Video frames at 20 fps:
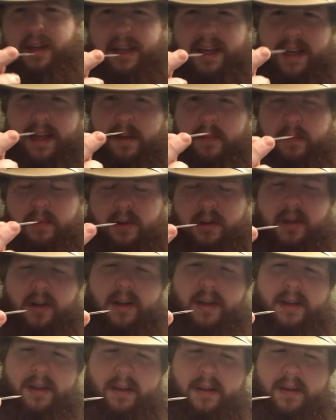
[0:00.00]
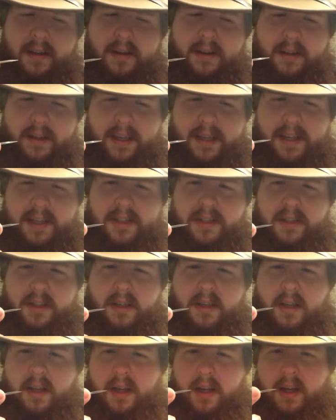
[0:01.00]
kip, uh,
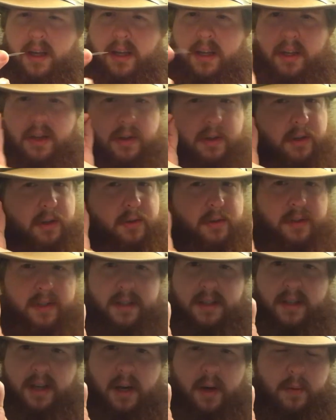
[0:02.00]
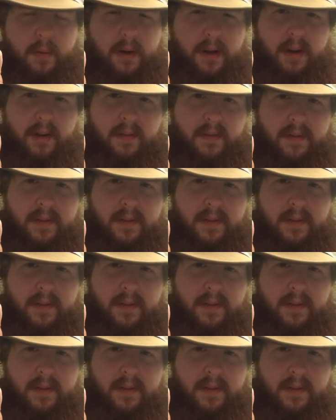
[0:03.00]
kitchen, you could use this to hold down the